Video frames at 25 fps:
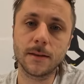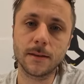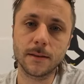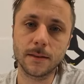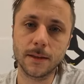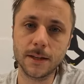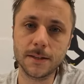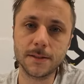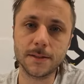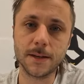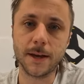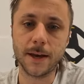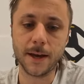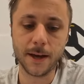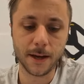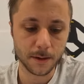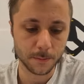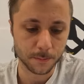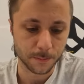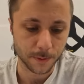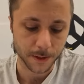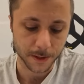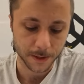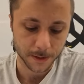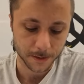let's add a
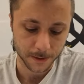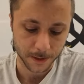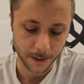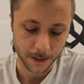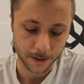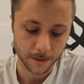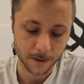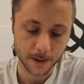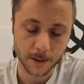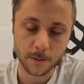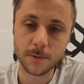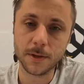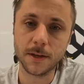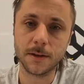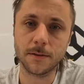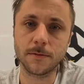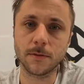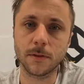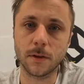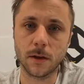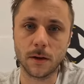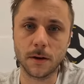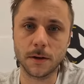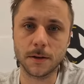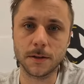bike now that we have
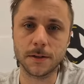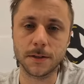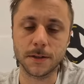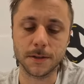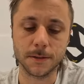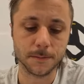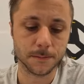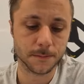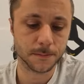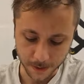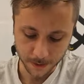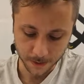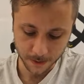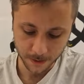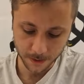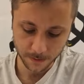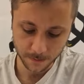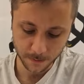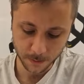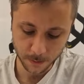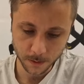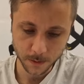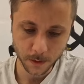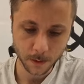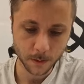logged in.
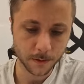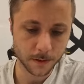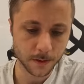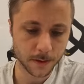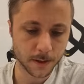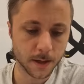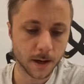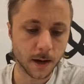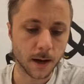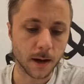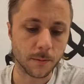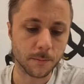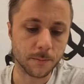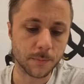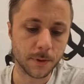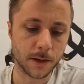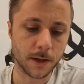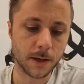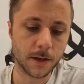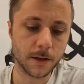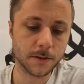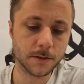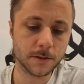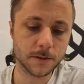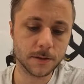If you go to the COM
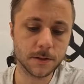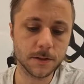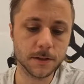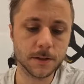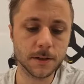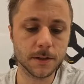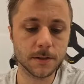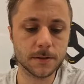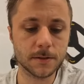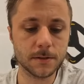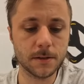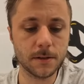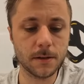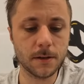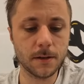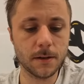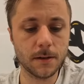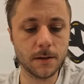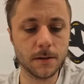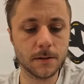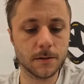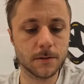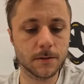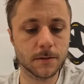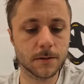page, you're going to
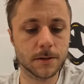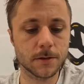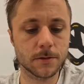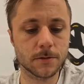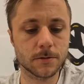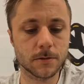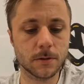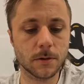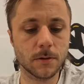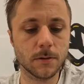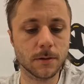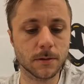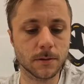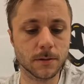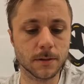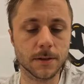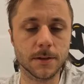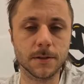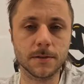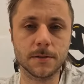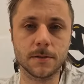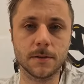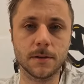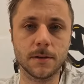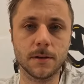see your controller
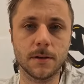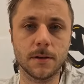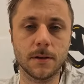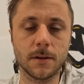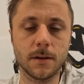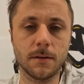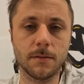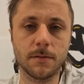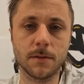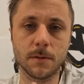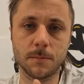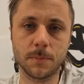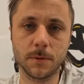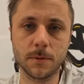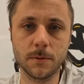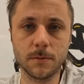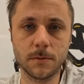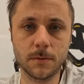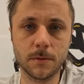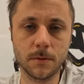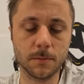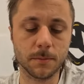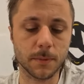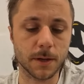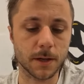listed if the
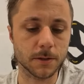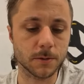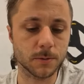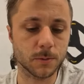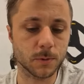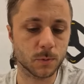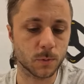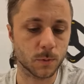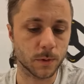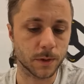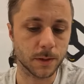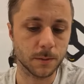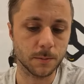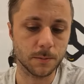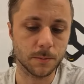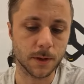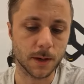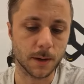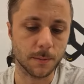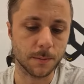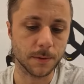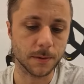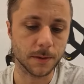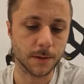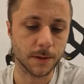Bluetooth module is working
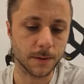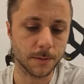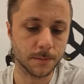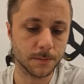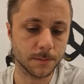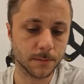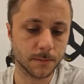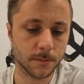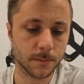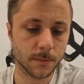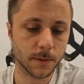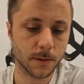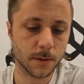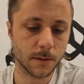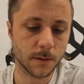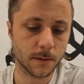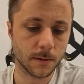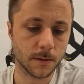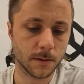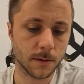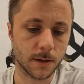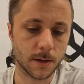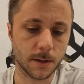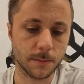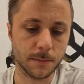properly.
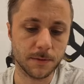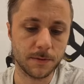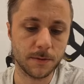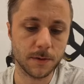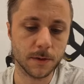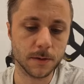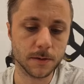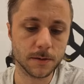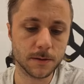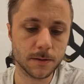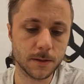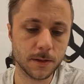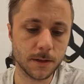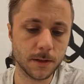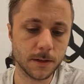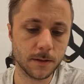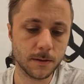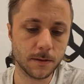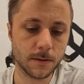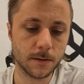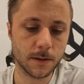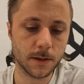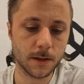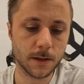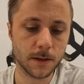If you don't see
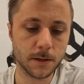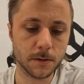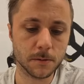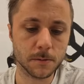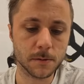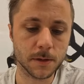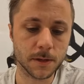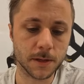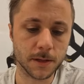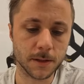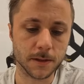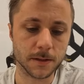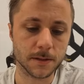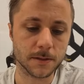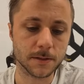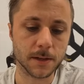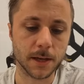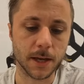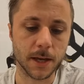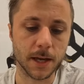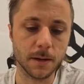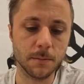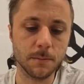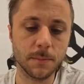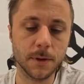anything, you can hit the
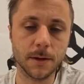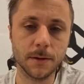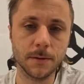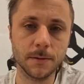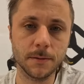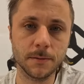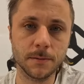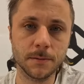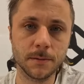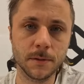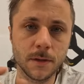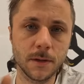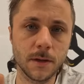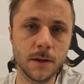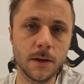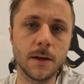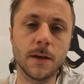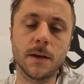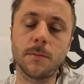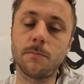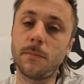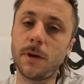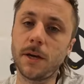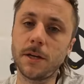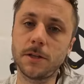scan button,
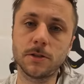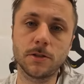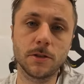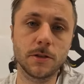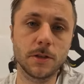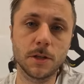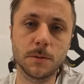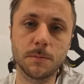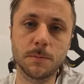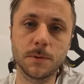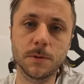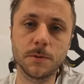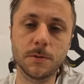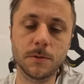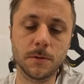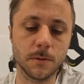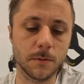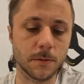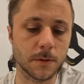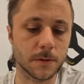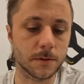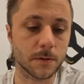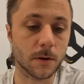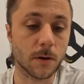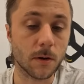make sure your
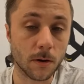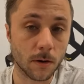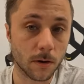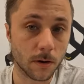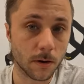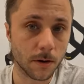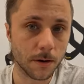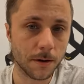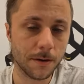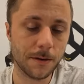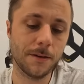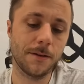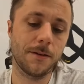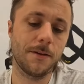Bluetooth is on,